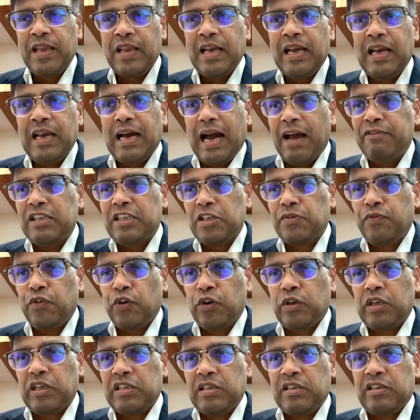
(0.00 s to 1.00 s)
I will just
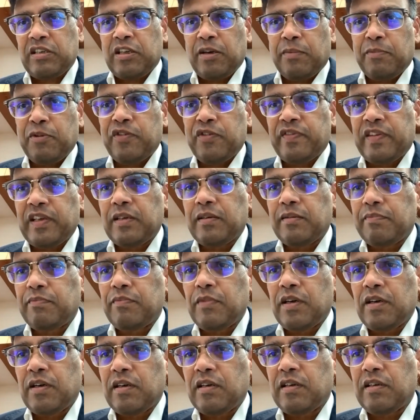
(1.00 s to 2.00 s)
focus on some of the
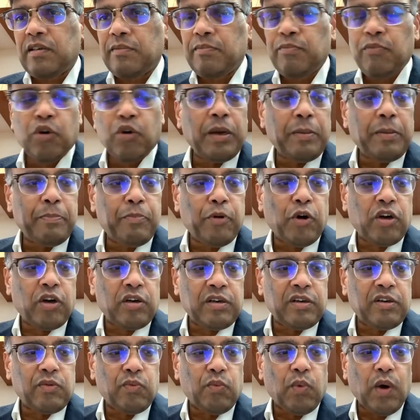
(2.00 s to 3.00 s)
more
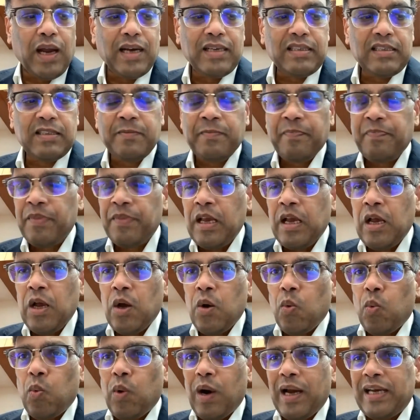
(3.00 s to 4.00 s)
important ones.
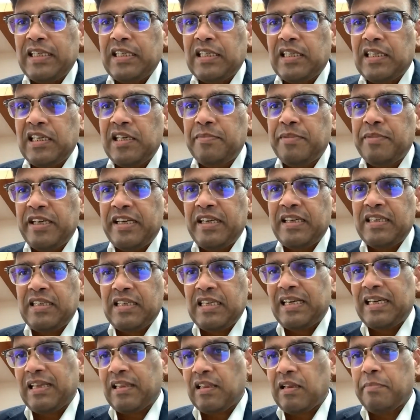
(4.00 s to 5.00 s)
One is
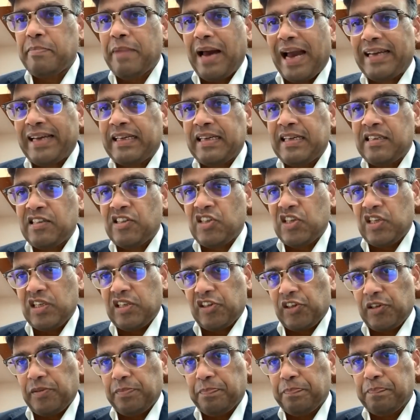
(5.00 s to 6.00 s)
CBDC and the banking
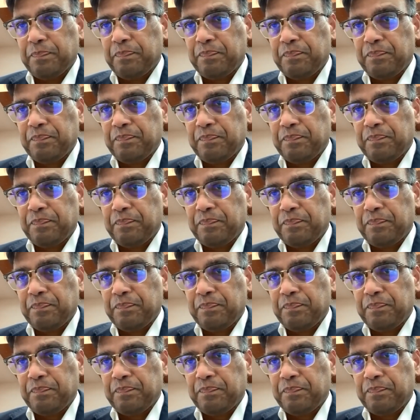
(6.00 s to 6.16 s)
system.